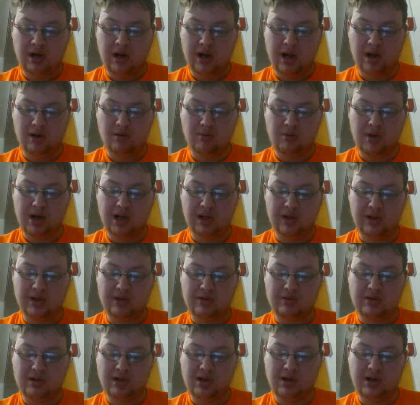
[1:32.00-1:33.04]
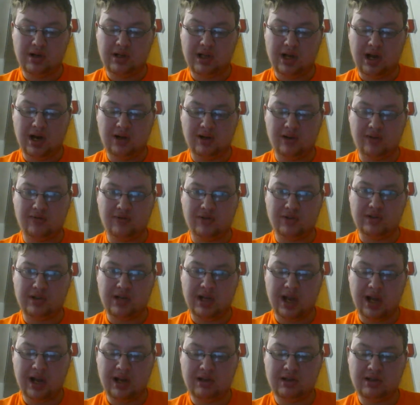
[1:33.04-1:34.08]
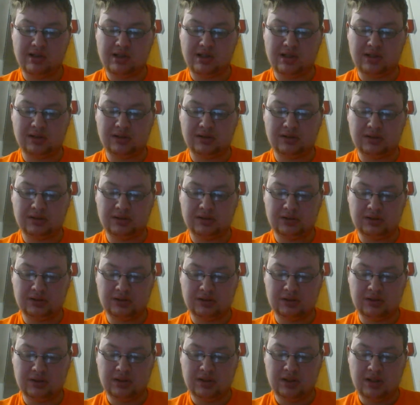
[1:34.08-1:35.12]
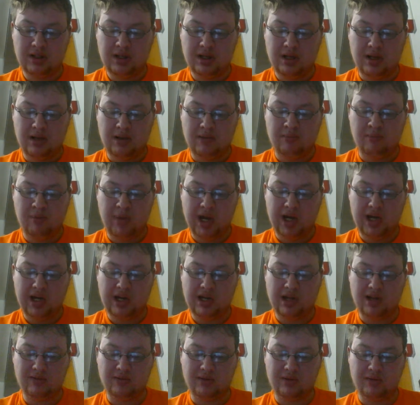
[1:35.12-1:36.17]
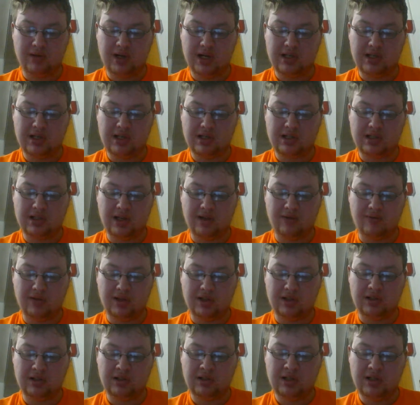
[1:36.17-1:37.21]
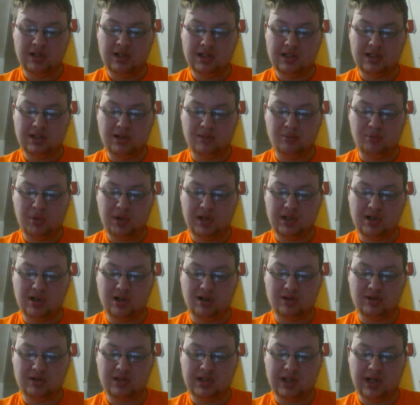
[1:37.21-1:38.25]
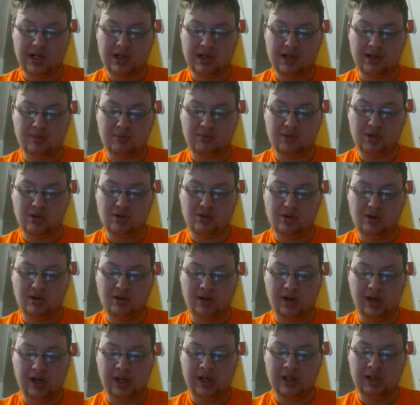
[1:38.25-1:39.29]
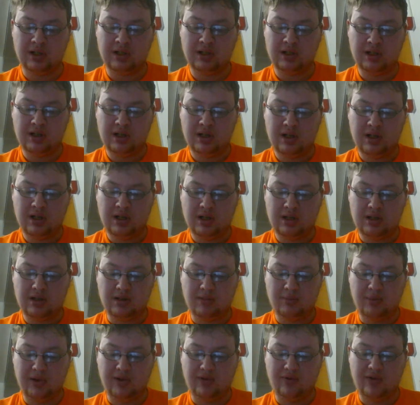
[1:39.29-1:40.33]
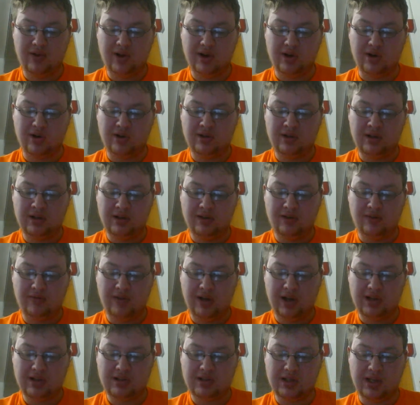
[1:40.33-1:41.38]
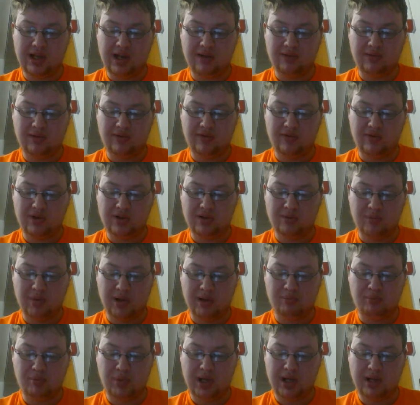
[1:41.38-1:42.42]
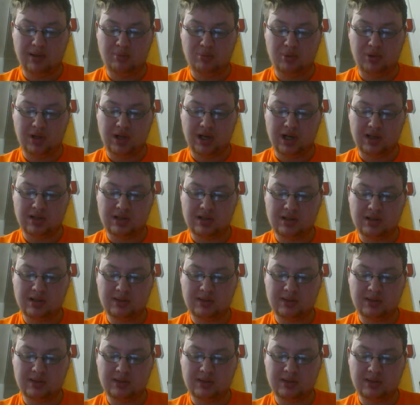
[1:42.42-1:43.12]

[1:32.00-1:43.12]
And while there's no accounting for taste, many of the reasons given simply don't stand up to scrutiny. To be fair, fans gave the film a B+ on